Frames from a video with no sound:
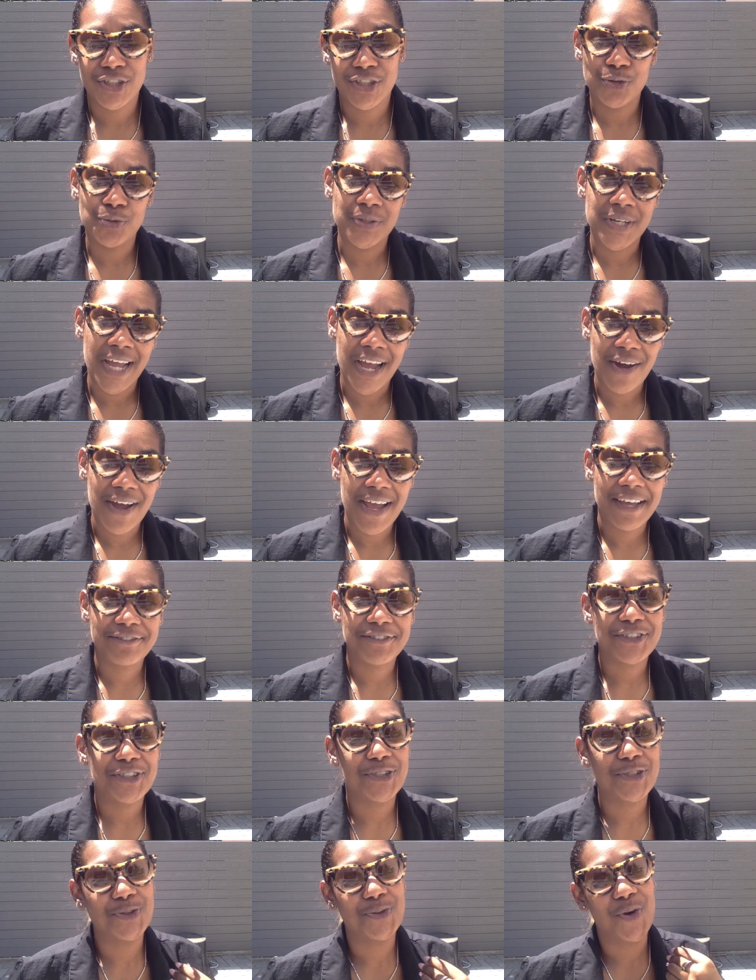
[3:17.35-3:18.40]
you now have
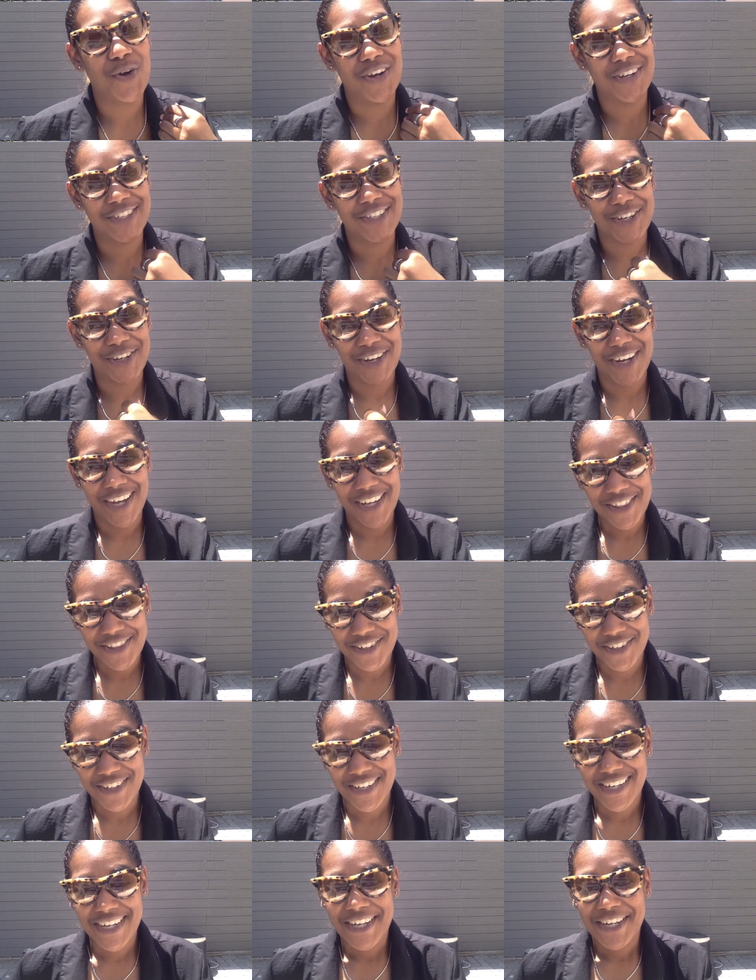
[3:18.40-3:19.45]
to do on your
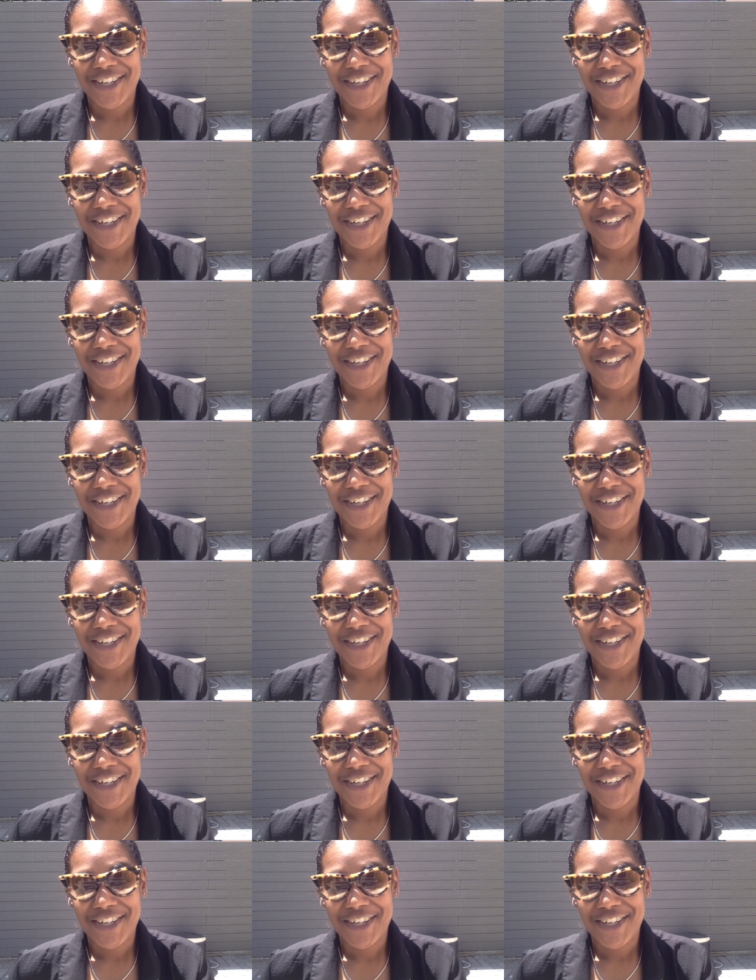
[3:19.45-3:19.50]
other,